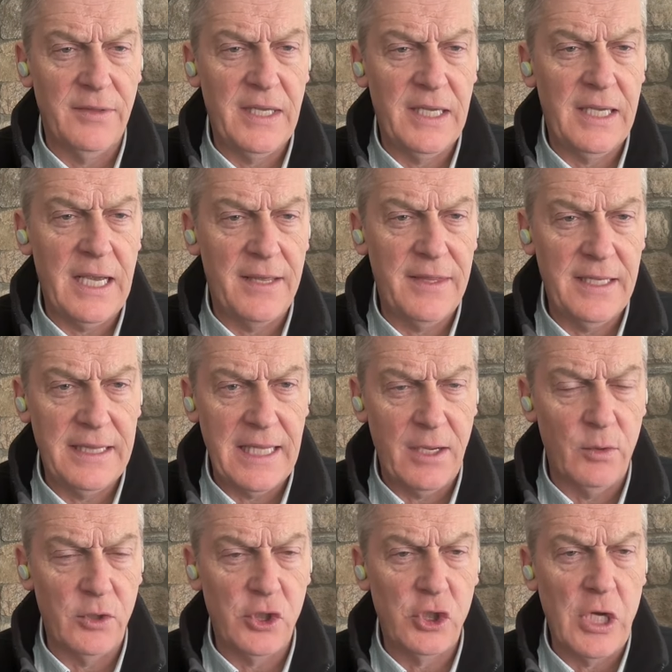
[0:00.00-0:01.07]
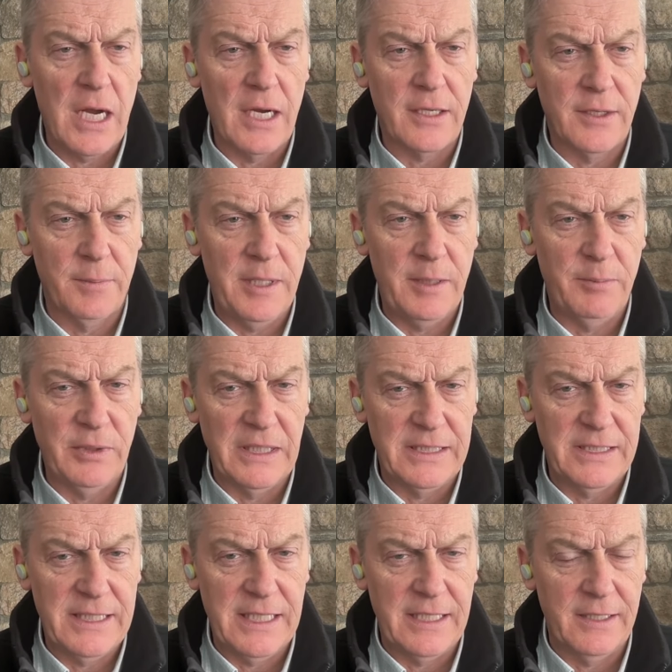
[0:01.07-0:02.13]
think I think that would shock the people
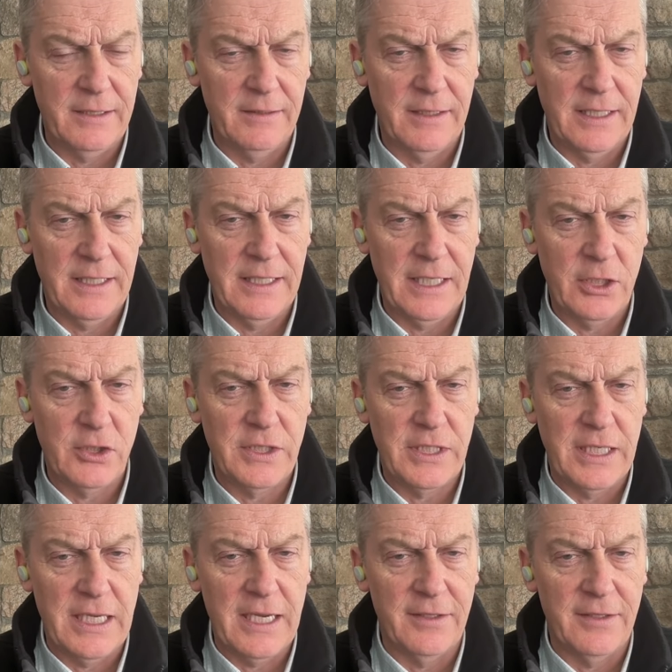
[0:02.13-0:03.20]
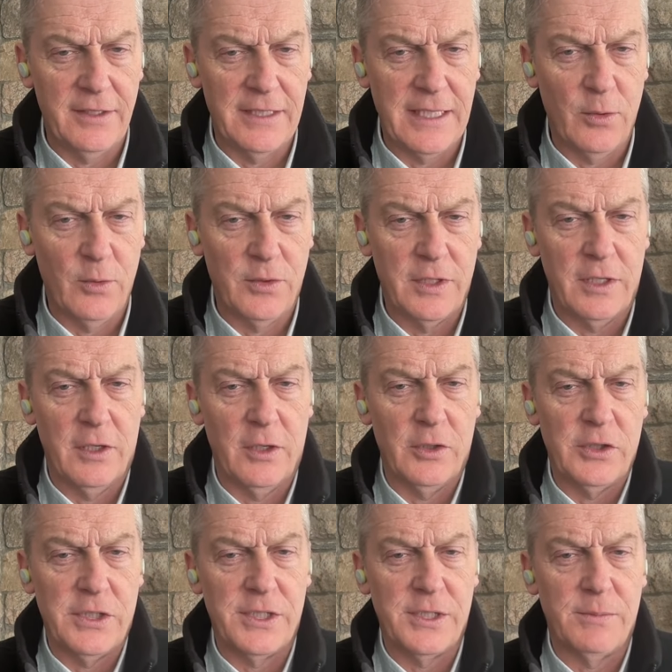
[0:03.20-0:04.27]
at Tenet and HCA that they were the
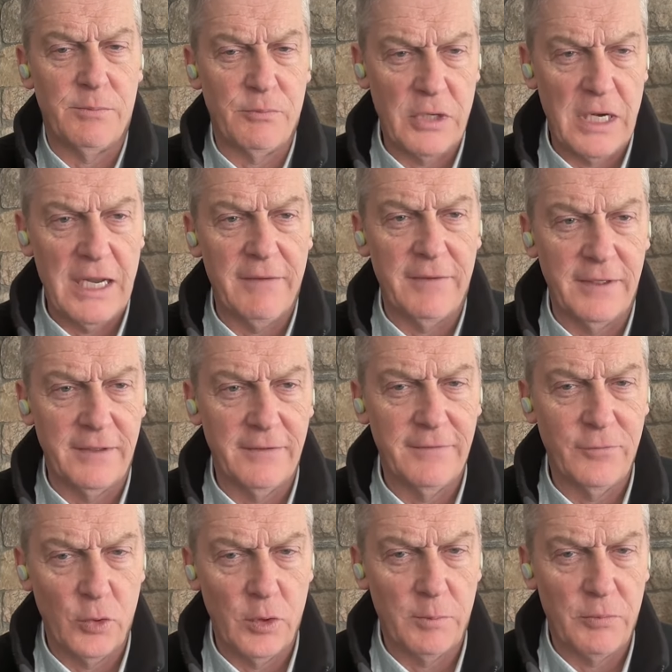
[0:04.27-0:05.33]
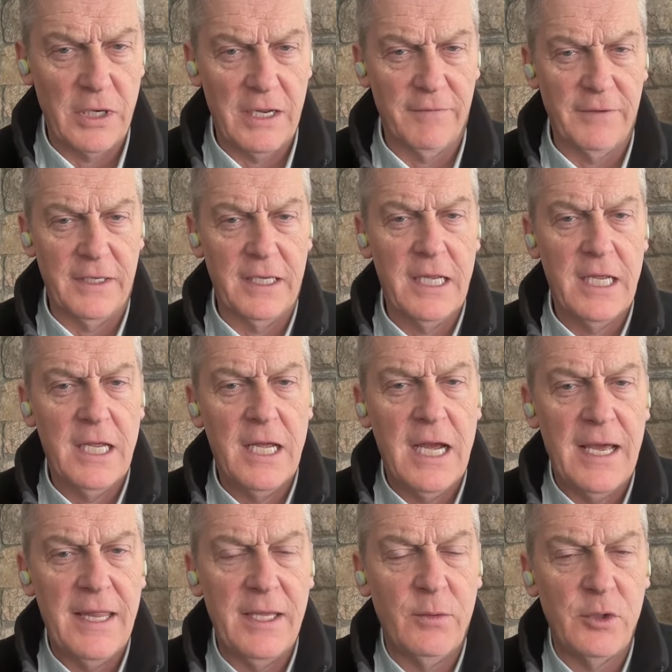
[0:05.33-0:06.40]
largest private for profit.
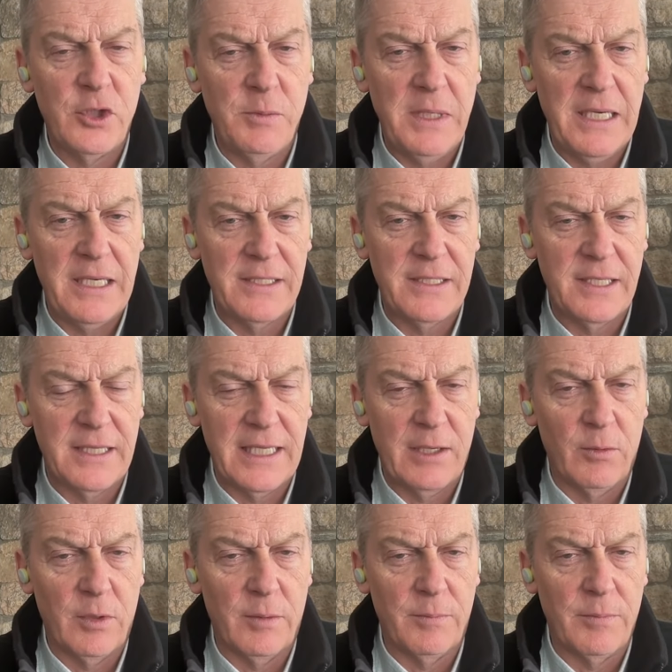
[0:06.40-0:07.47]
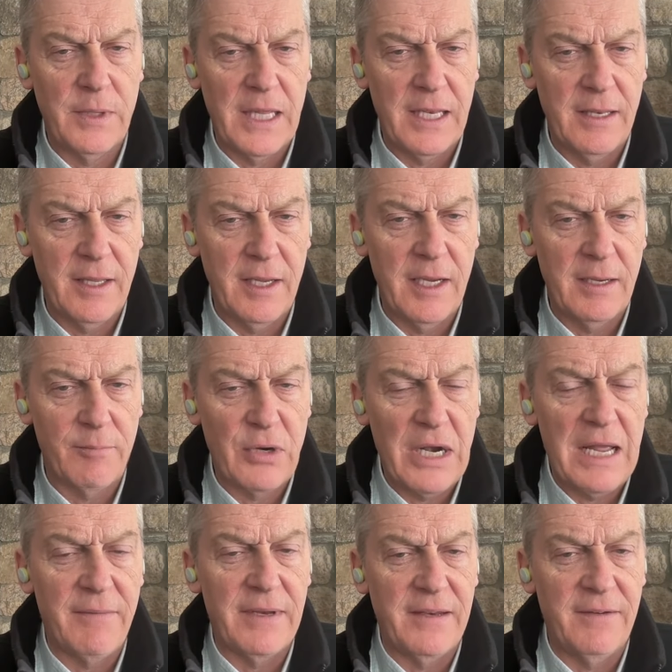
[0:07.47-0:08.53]
I think what you mean is that they were that they had
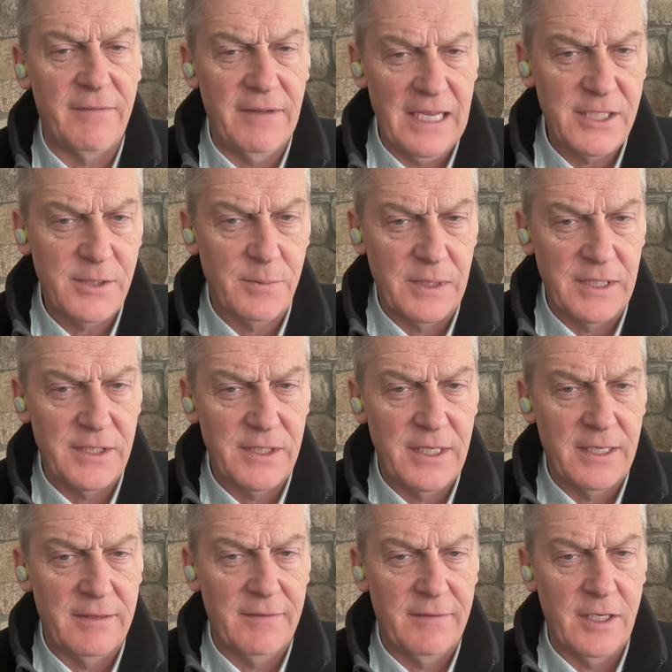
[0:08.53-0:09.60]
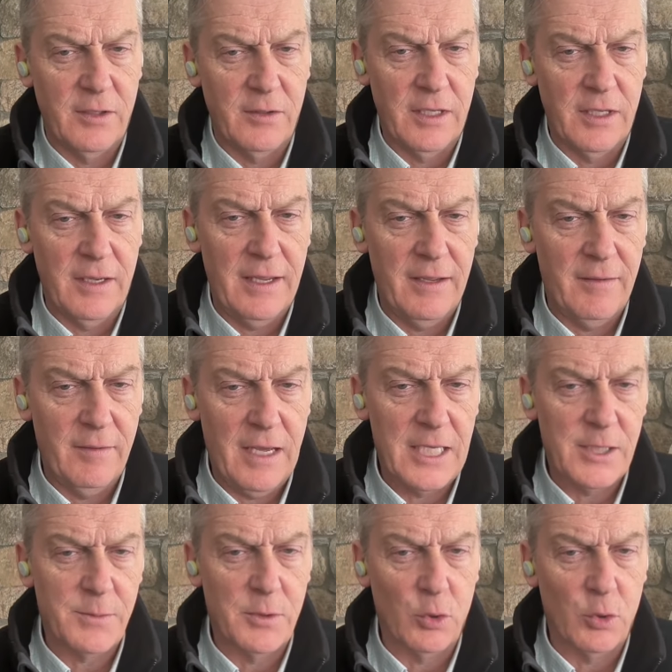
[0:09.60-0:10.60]
private investments. That you know the eh, Hospital